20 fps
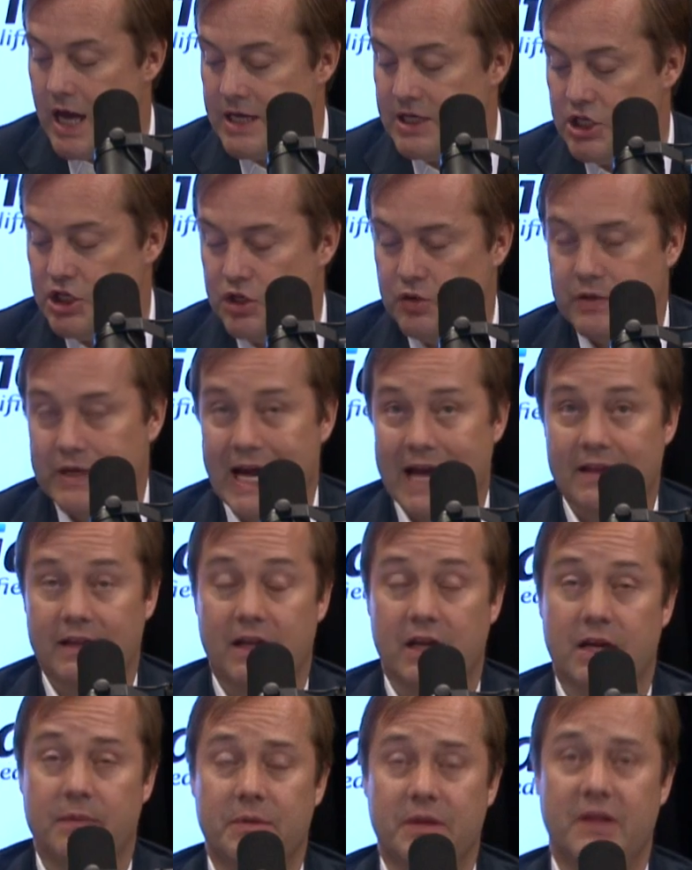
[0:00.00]
And did you get?
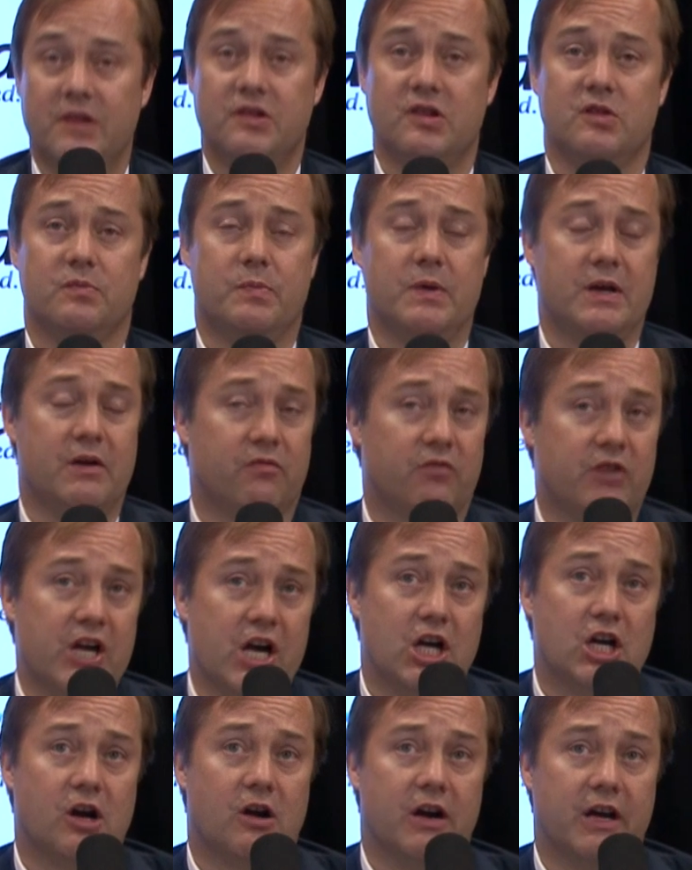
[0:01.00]
I mean, this has been a
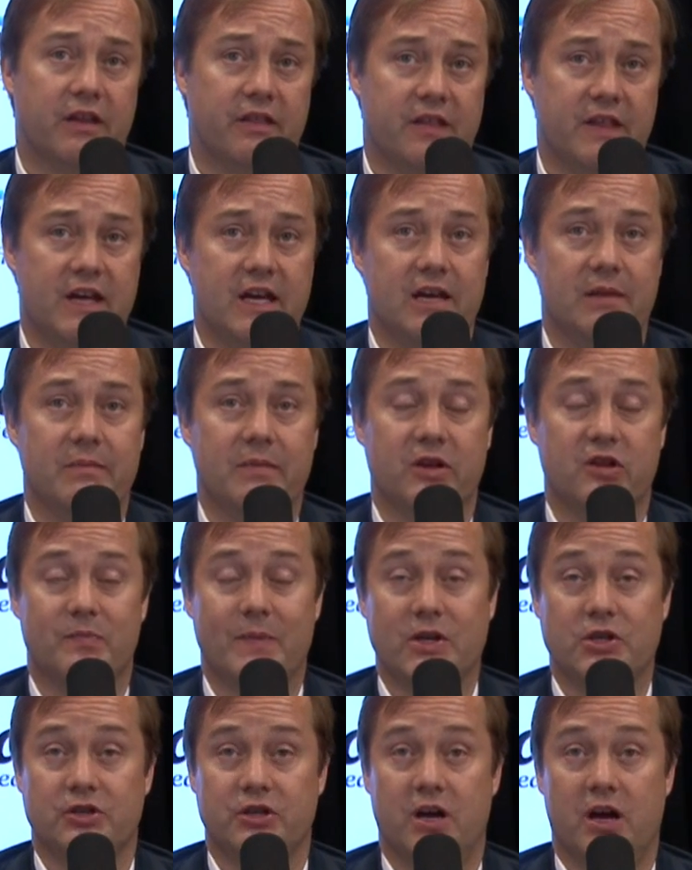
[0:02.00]
reoccurring theme,
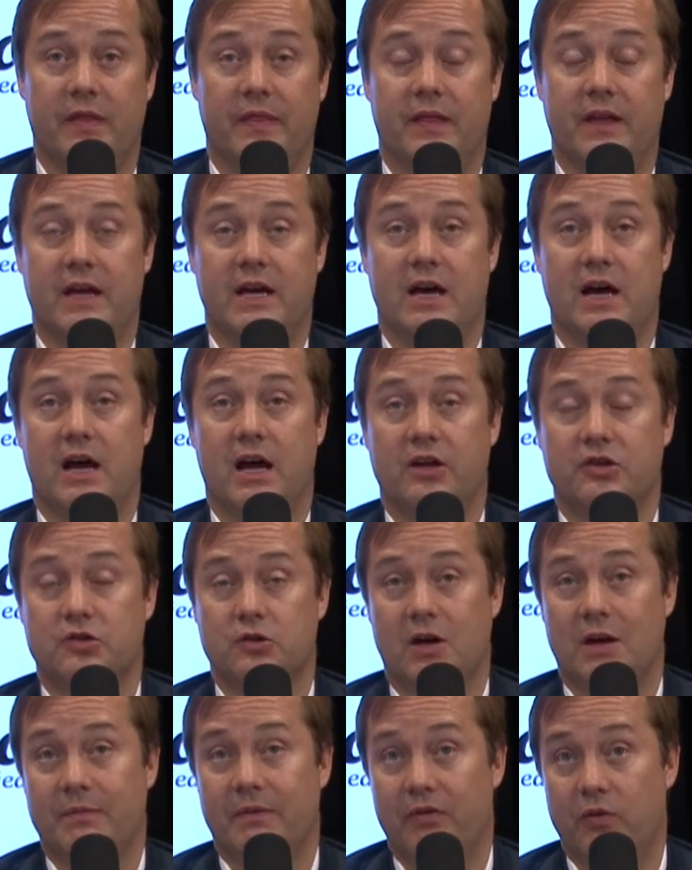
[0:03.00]
especially on the uh,
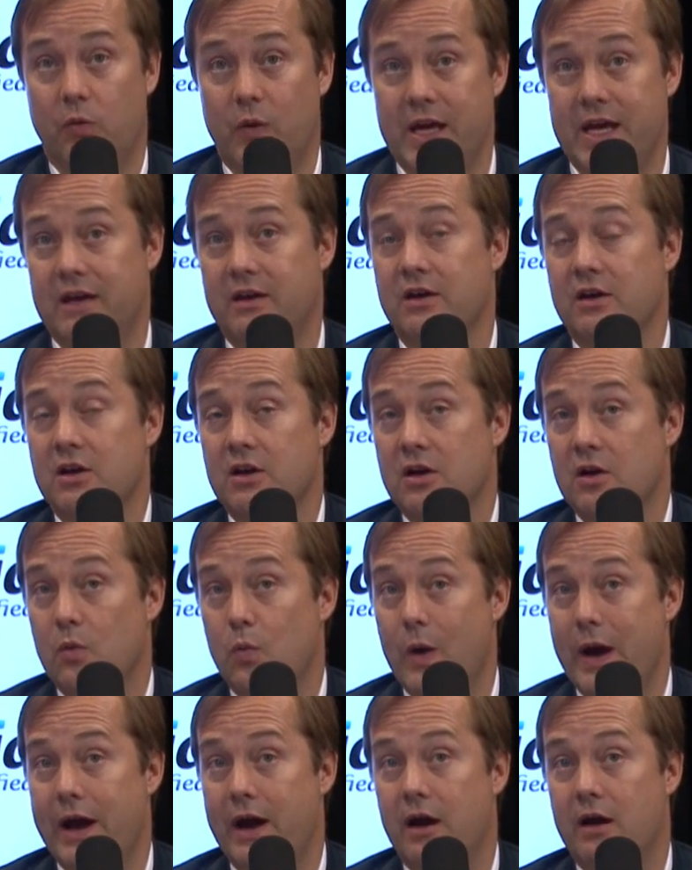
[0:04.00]
startup of the week,
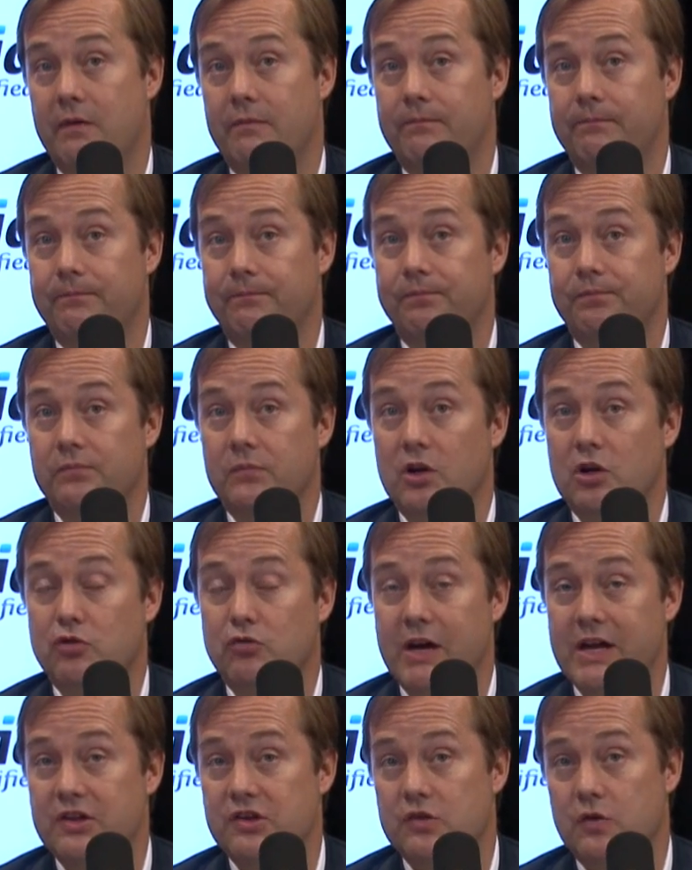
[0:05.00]
where
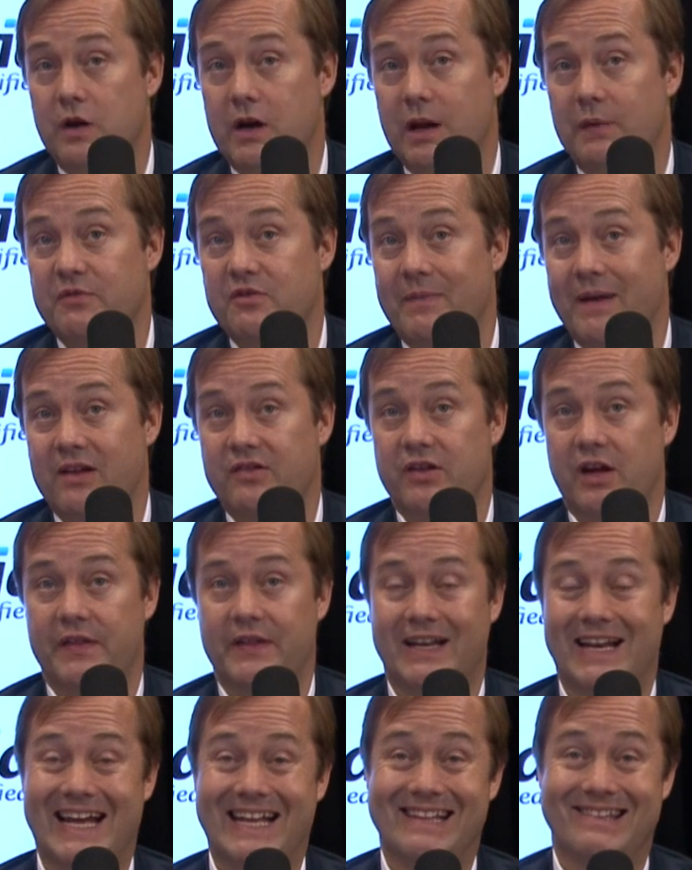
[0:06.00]
great startups from outside
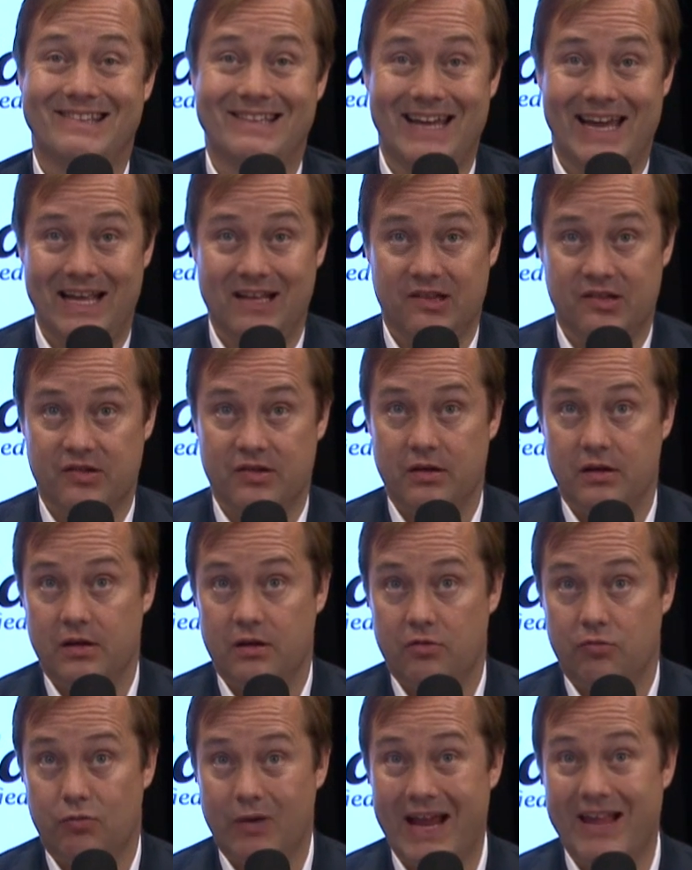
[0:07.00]
the United States
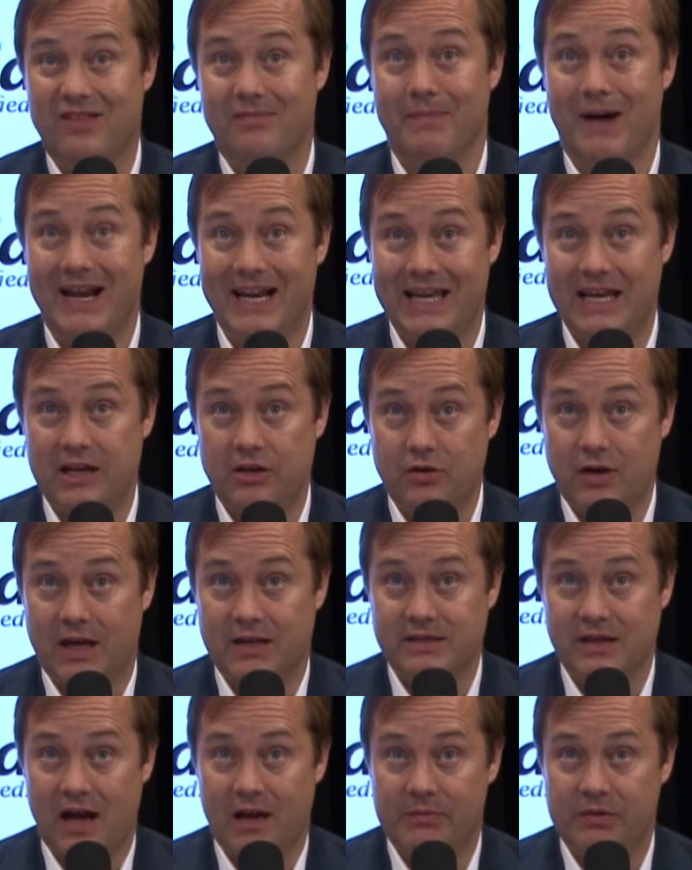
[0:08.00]
raise money. You
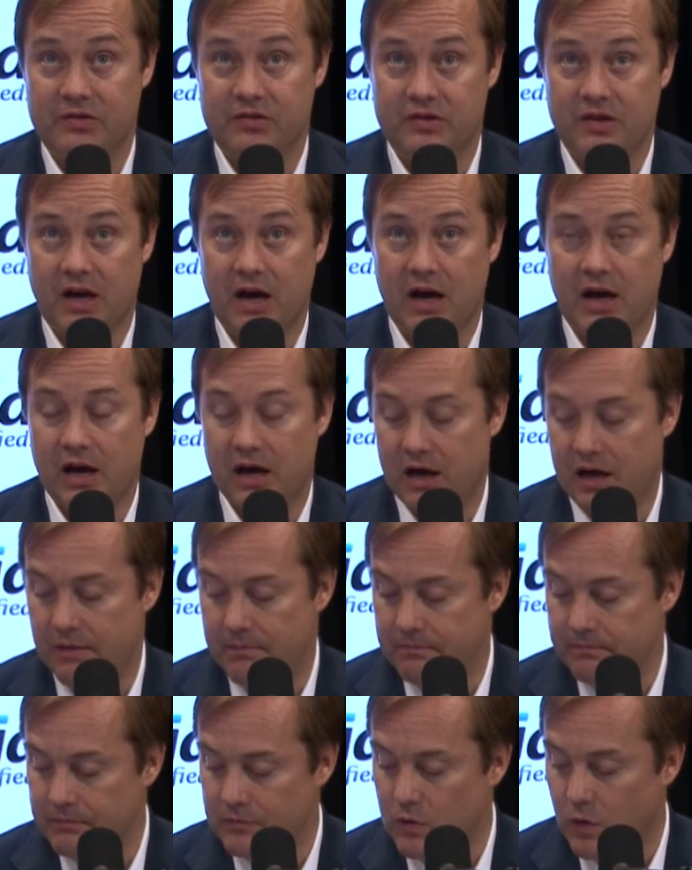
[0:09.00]
have Thomas
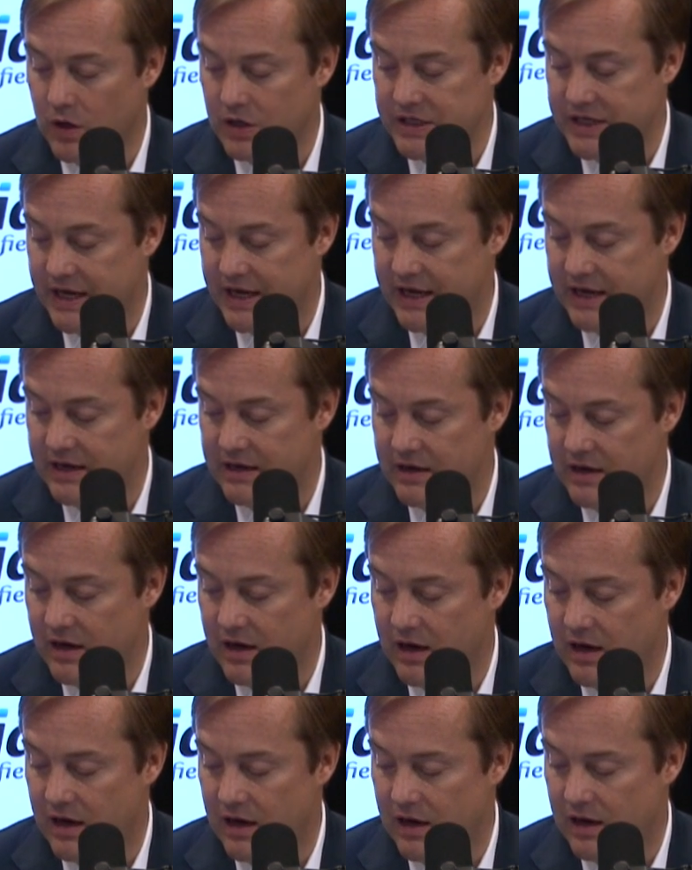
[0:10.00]
um, Korte
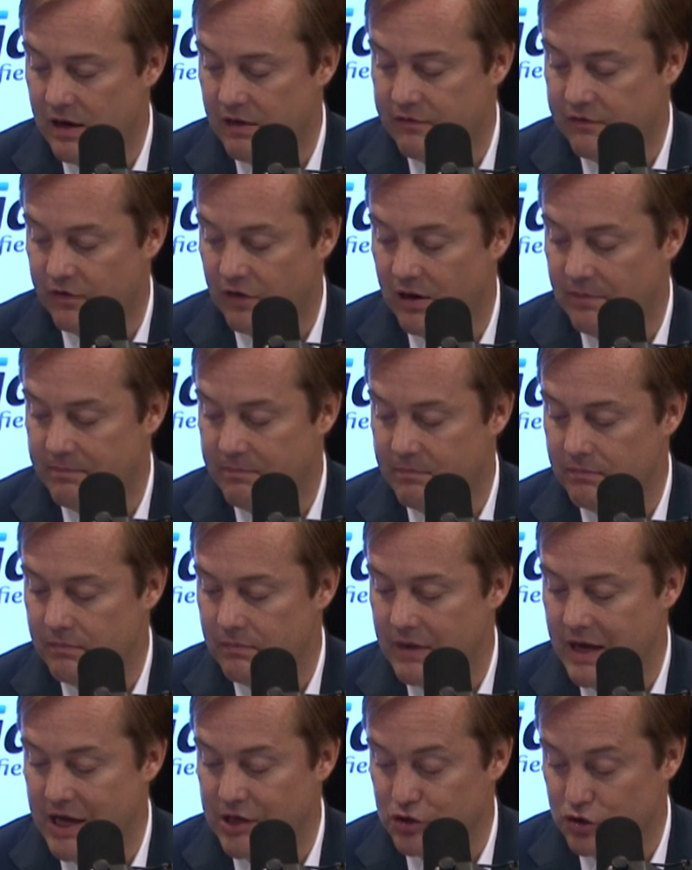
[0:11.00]
uh, from
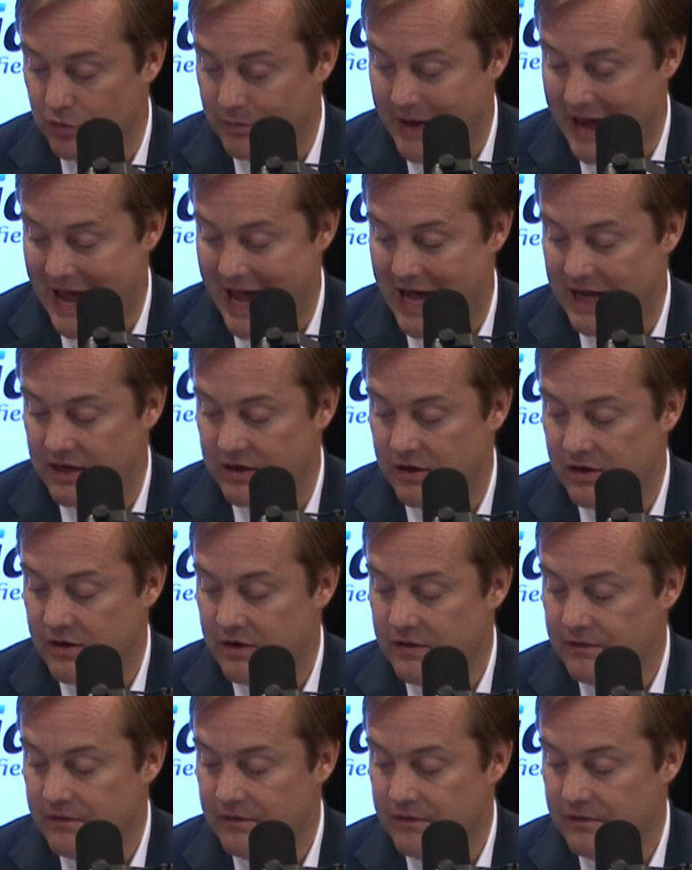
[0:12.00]
AngelPad